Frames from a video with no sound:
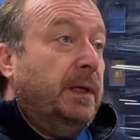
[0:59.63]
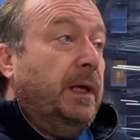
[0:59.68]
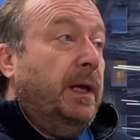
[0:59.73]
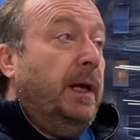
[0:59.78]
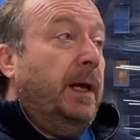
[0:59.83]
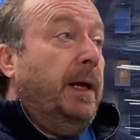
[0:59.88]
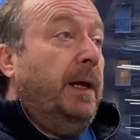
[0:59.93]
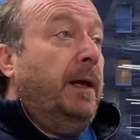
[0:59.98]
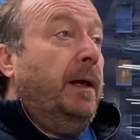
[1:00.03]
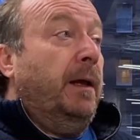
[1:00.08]

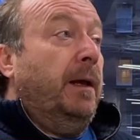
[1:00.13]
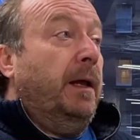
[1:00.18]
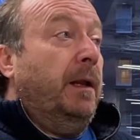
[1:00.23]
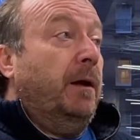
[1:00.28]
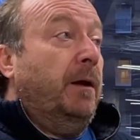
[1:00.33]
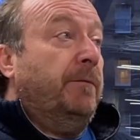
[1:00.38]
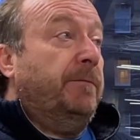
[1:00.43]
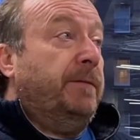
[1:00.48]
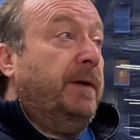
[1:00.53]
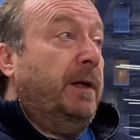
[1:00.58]
And
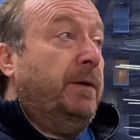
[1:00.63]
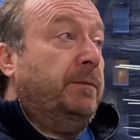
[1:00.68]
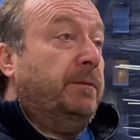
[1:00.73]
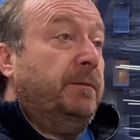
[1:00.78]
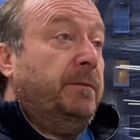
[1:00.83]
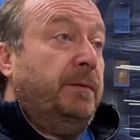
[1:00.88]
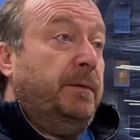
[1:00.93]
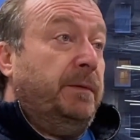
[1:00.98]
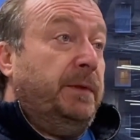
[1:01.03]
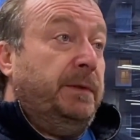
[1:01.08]
I
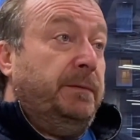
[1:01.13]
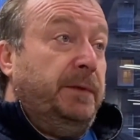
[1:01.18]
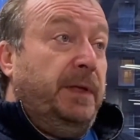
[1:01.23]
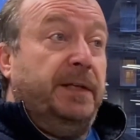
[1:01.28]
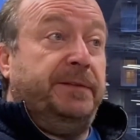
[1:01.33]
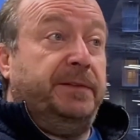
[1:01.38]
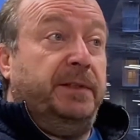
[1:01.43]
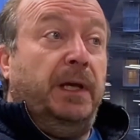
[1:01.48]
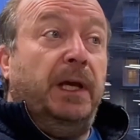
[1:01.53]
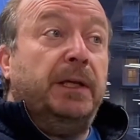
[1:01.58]
found the
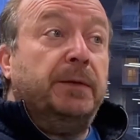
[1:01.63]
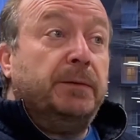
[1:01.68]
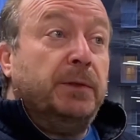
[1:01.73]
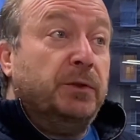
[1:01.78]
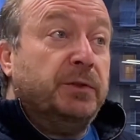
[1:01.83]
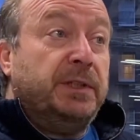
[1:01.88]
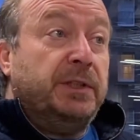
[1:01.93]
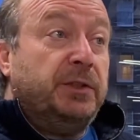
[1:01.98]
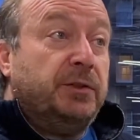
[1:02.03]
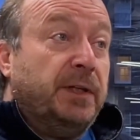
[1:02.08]
SDA
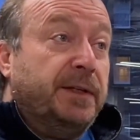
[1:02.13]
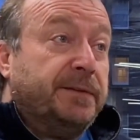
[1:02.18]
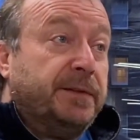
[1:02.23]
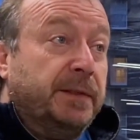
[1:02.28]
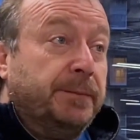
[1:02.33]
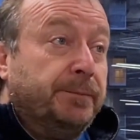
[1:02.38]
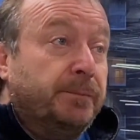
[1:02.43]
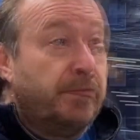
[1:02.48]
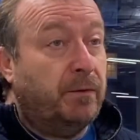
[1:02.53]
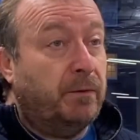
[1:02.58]
looked
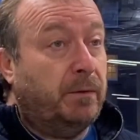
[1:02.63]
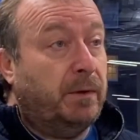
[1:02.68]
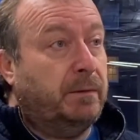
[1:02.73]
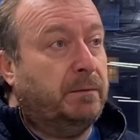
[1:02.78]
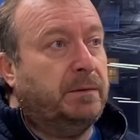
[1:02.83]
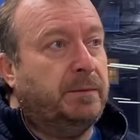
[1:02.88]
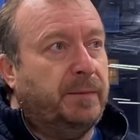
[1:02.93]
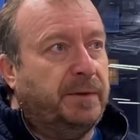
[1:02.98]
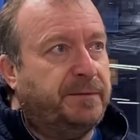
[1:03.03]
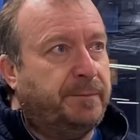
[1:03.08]
interesting. But well,
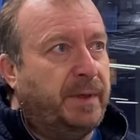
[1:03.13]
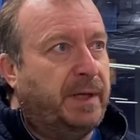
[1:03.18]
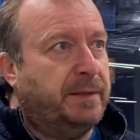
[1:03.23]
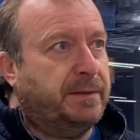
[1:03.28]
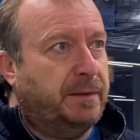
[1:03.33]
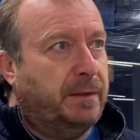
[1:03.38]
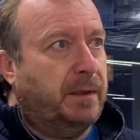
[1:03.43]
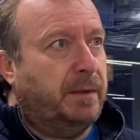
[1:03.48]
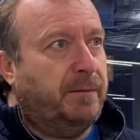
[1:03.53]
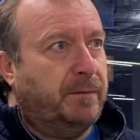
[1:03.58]
in my spare
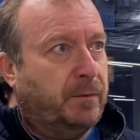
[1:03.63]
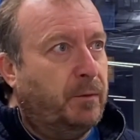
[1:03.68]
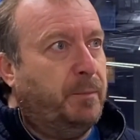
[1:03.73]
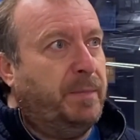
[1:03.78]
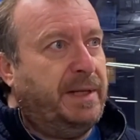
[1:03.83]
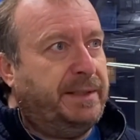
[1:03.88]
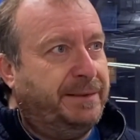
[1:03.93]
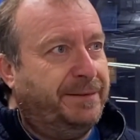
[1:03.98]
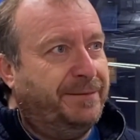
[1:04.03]
time, or plenty